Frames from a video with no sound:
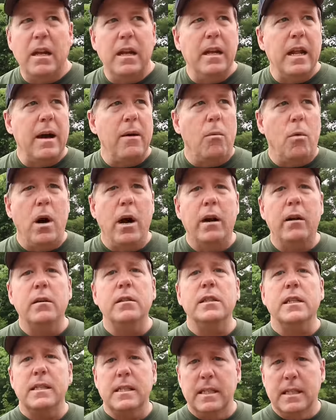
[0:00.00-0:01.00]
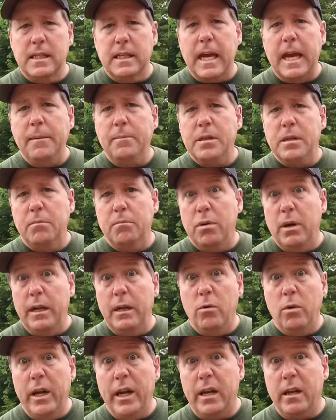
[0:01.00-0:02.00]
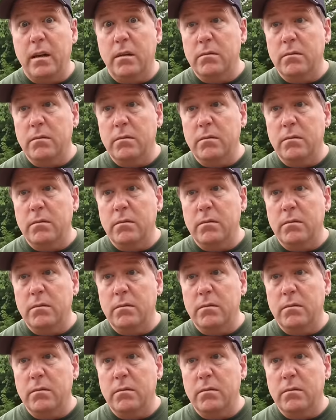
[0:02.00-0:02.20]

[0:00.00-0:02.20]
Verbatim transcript: and that water just escapes them pretty quick.